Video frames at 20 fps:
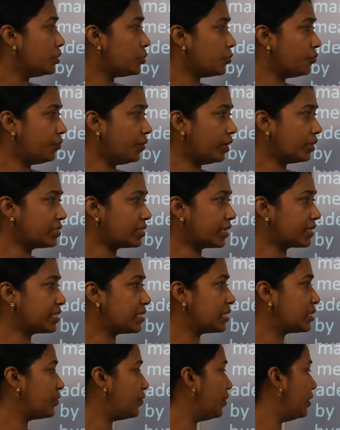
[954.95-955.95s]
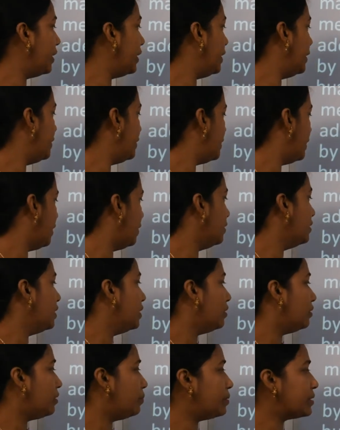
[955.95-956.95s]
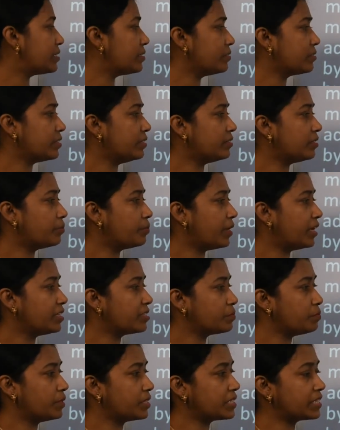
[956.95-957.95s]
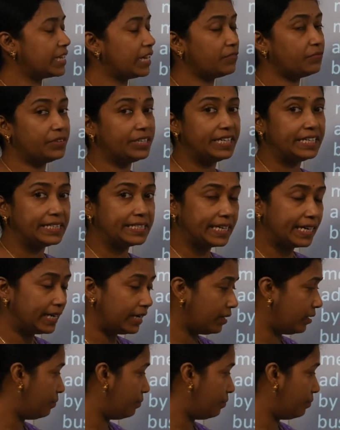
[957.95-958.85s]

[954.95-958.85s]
To work successfully in India, the business enterprise must have detail